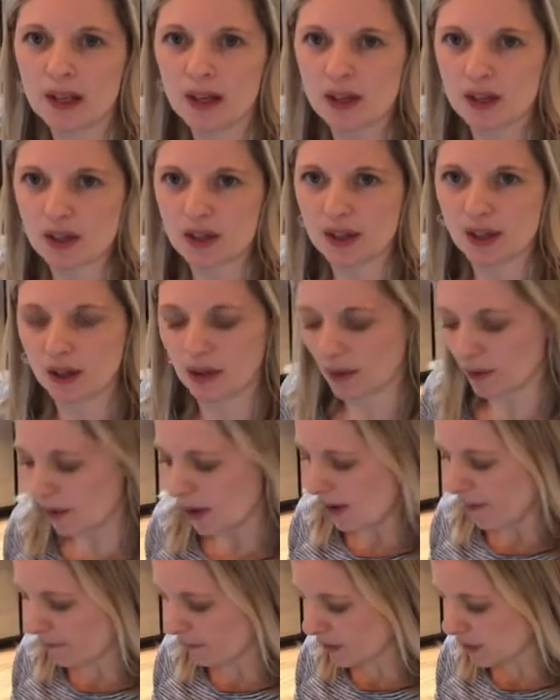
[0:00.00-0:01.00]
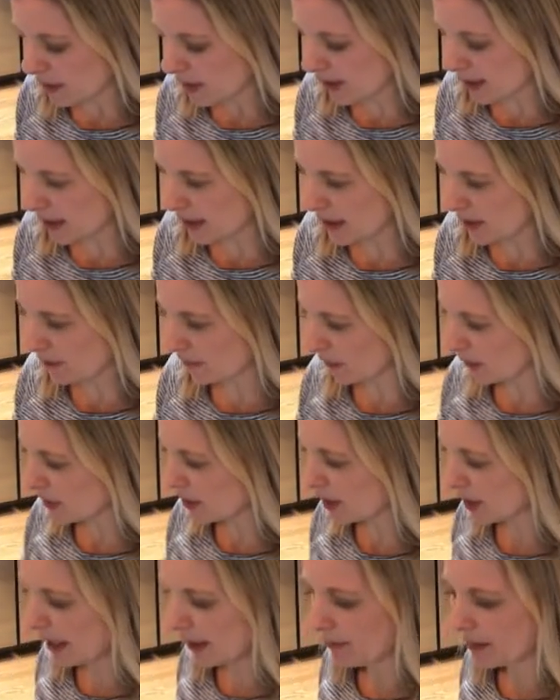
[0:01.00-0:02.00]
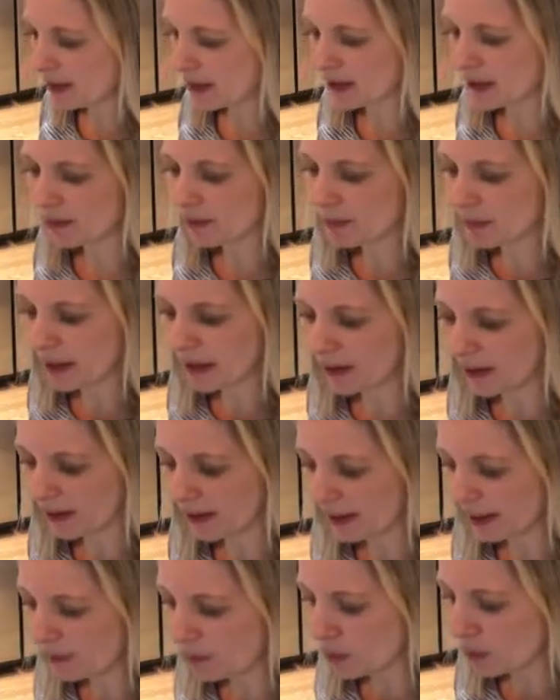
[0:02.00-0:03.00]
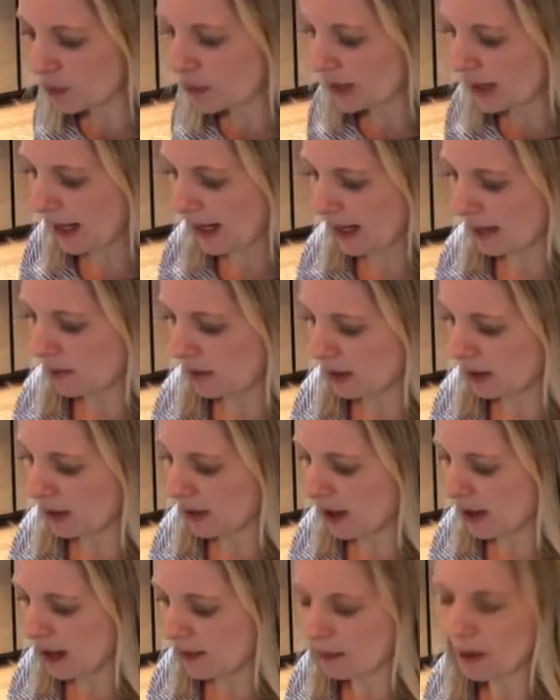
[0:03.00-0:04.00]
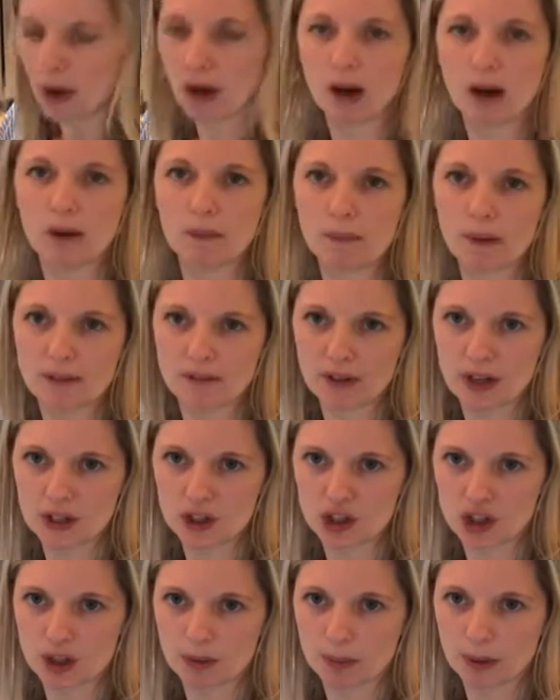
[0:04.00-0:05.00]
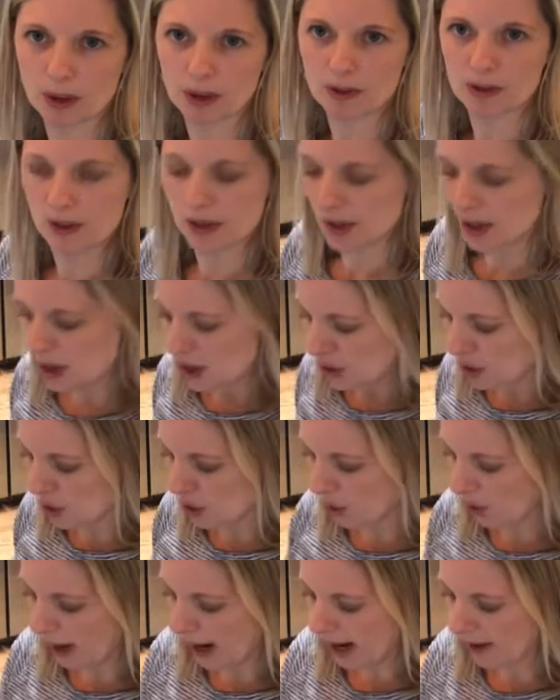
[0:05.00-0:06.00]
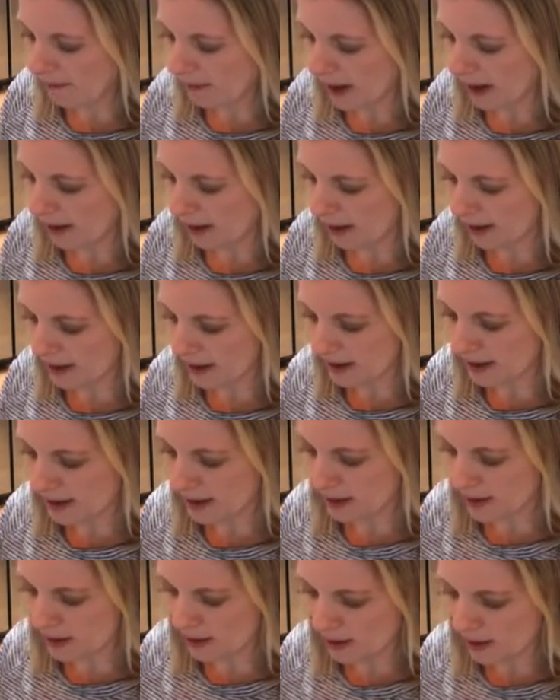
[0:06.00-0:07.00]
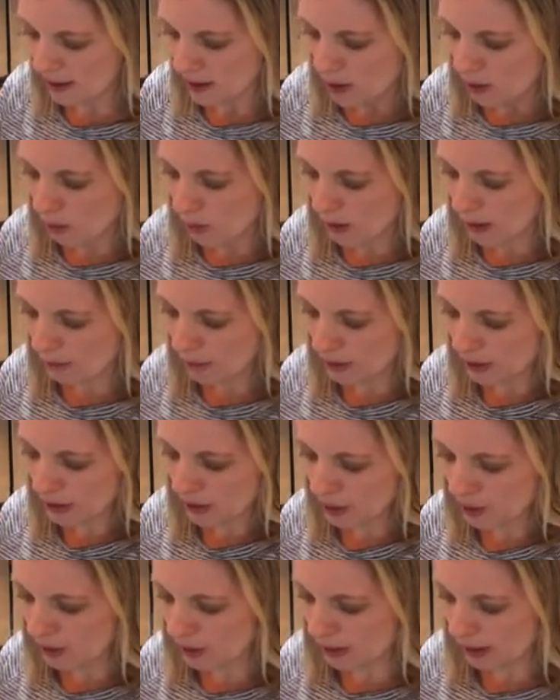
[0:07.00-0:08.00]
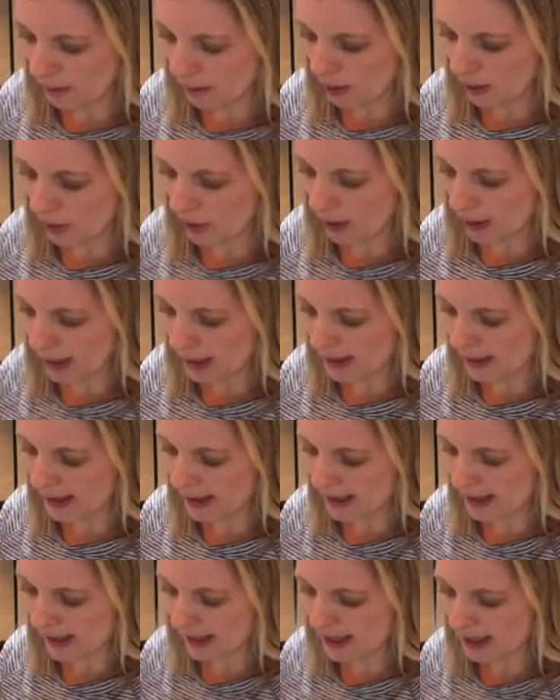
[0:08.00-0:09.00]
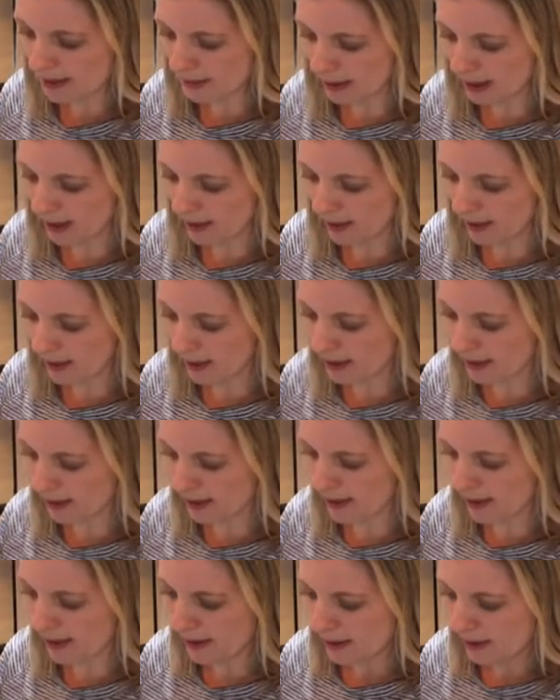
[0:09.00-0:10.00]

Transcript: So first things first, I want to start with my cutting board and I want to cut up all my vegetables. So I have my onion here. What I'm going to do is I'm going to go ahead and slice my onion.